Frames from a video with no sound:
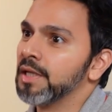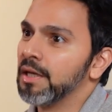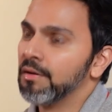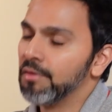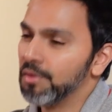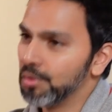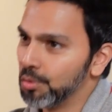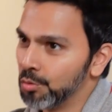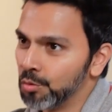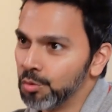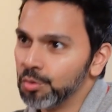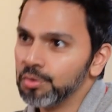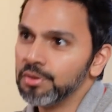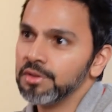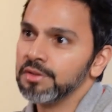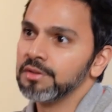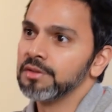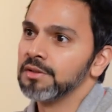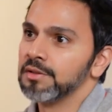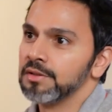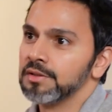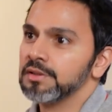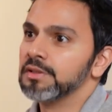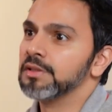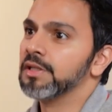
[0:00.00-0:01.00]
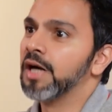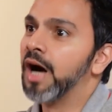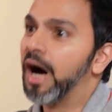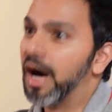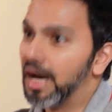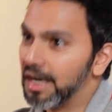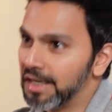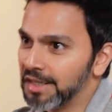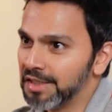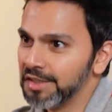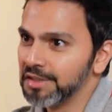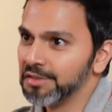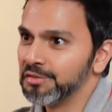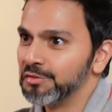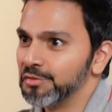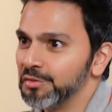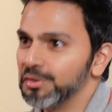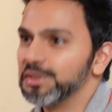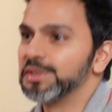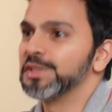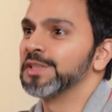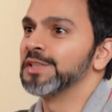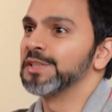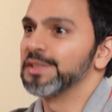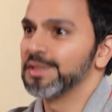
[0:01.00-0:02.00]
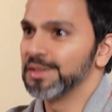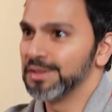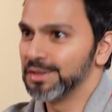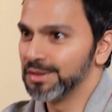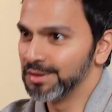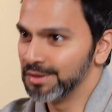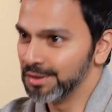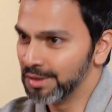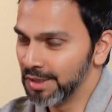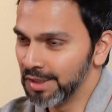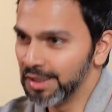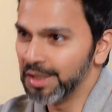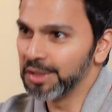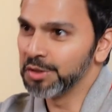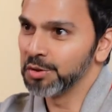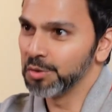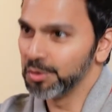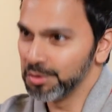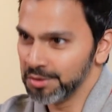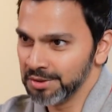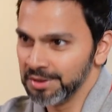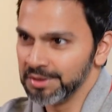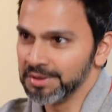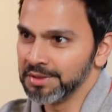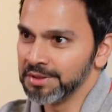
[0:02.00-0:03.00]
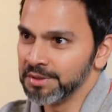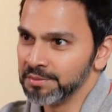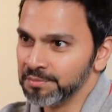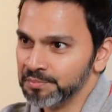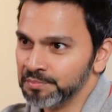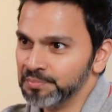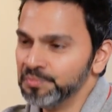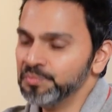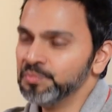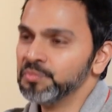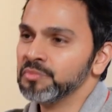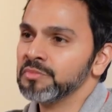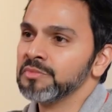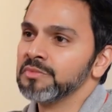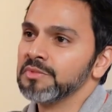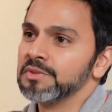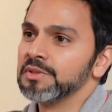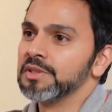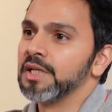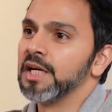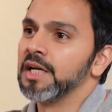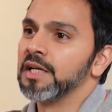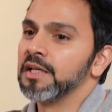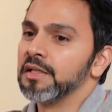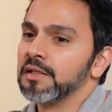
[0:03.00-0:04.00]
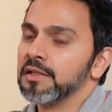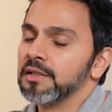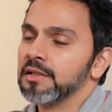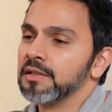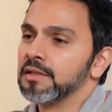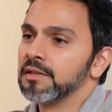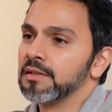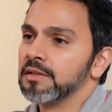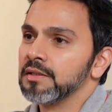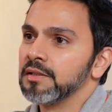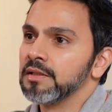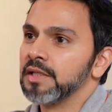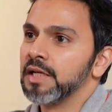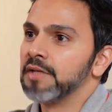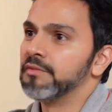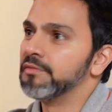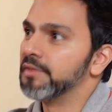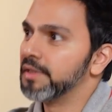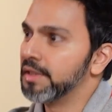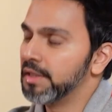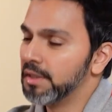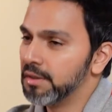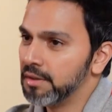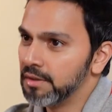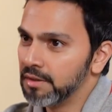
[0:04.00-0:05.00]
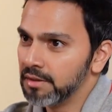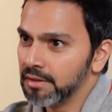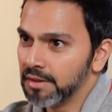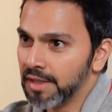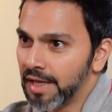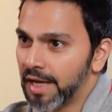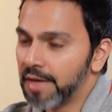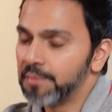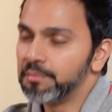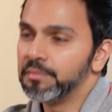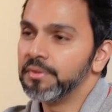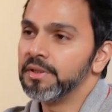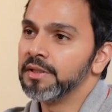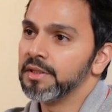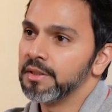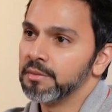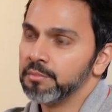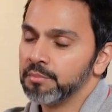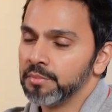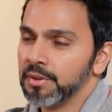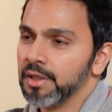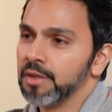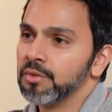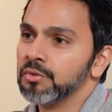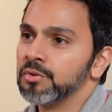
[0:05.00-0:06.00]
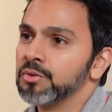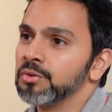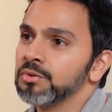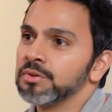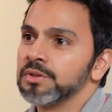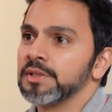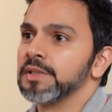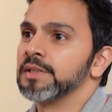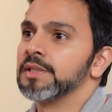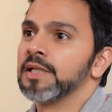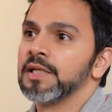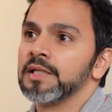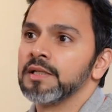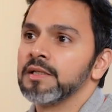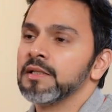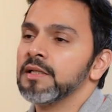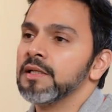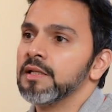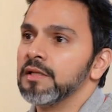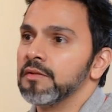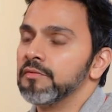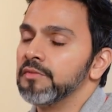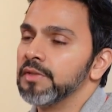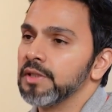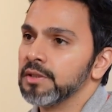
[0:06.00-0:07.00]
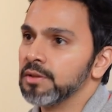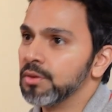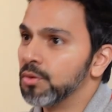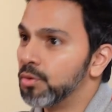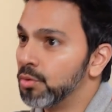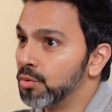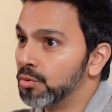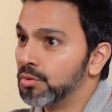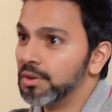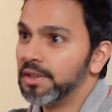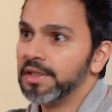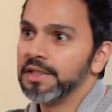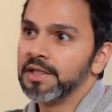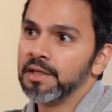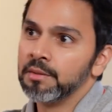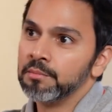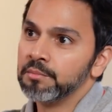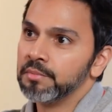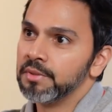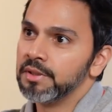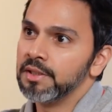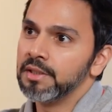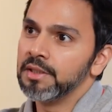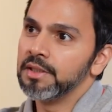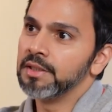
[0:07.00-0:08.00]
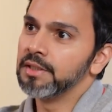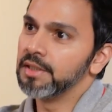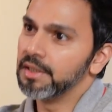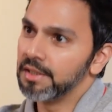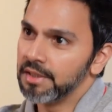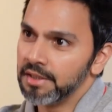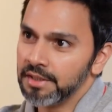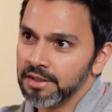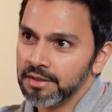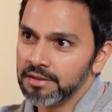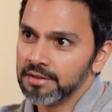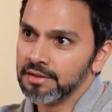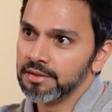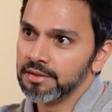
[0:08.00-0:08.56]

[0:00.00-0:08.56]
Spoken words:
our own heart, which is the electrode system. And I'm very happy and proud to say that we are the only company in India